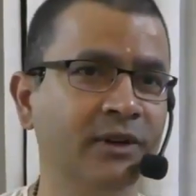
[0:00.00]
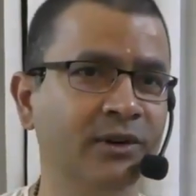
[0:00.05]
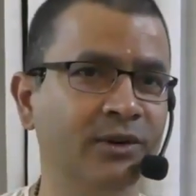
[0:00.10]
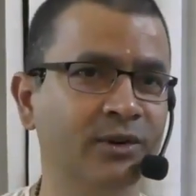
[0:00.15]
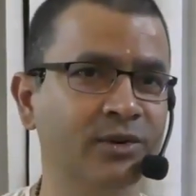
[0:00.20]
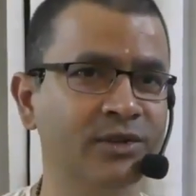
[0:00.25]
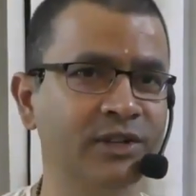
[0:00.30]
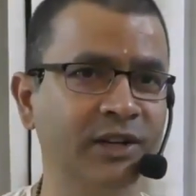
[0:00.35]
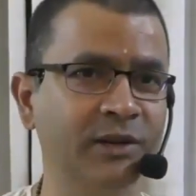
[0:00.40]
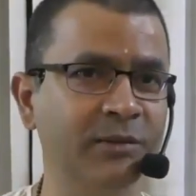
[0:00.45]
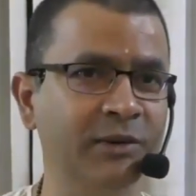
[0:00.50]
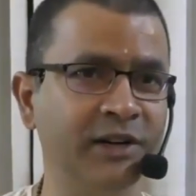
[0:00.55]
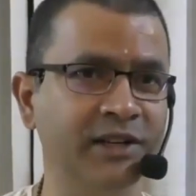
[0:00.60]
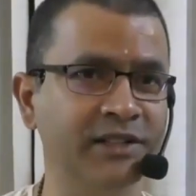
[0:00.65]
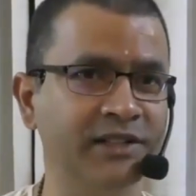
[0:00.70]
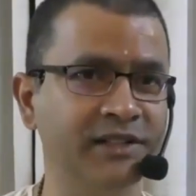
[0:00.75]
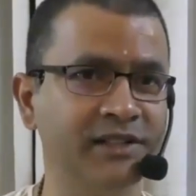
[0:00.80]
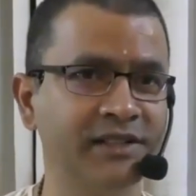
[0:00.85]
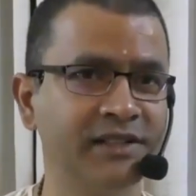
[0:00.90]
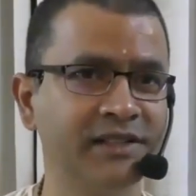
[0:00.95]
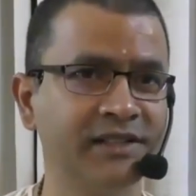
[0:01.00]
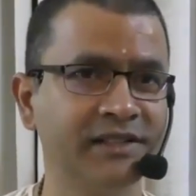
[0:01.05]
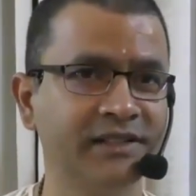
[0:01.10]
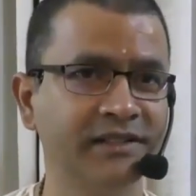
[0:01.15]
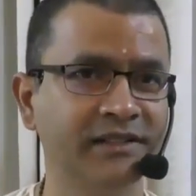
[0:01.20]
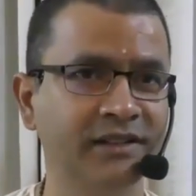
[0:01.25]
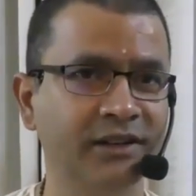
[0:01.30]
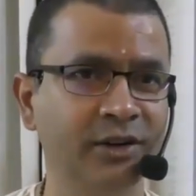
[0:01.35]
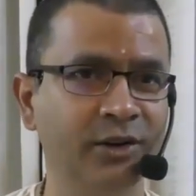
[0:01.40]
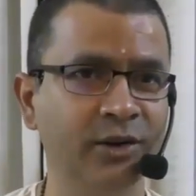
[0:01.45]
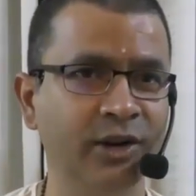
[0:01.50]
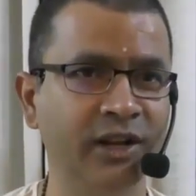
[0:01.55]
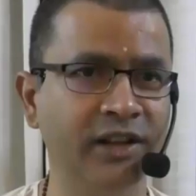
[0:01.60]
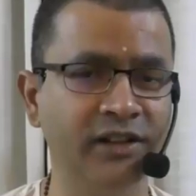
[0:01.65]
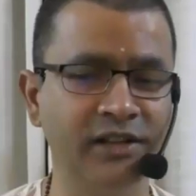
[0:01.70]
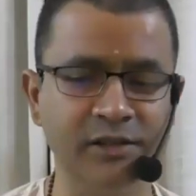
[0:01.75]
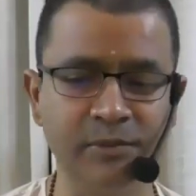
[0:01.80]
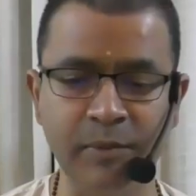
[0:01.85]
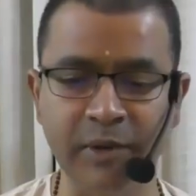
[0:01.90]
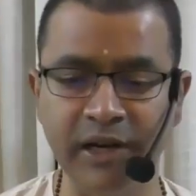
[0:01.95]
No celebrations during
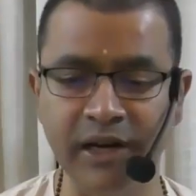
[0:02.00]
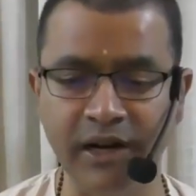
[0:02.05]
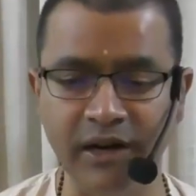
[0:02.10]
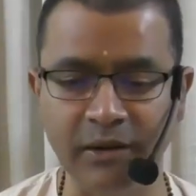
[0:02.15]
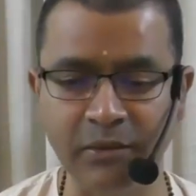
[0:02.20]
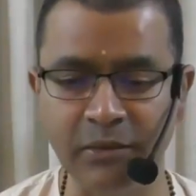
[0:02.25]
this period